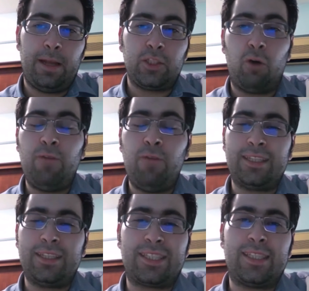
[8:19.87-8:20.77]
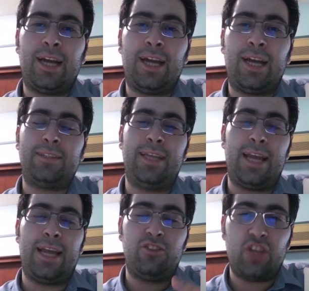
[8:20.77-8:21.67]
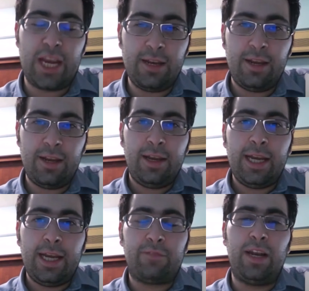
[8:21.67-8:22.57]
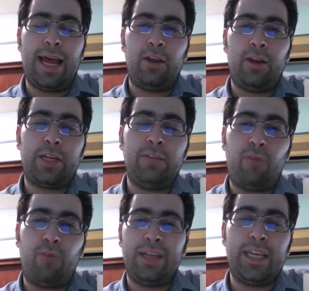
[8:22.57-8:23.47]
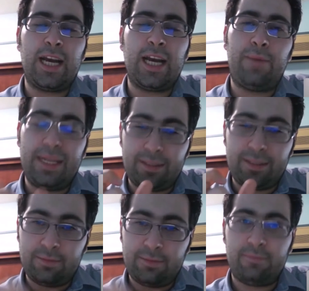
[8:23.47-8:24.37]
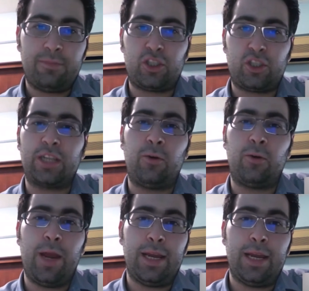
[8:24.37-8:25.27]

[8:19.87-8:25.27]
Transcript: So when it starts the engine, it will allocate 1 gigabyte straight away.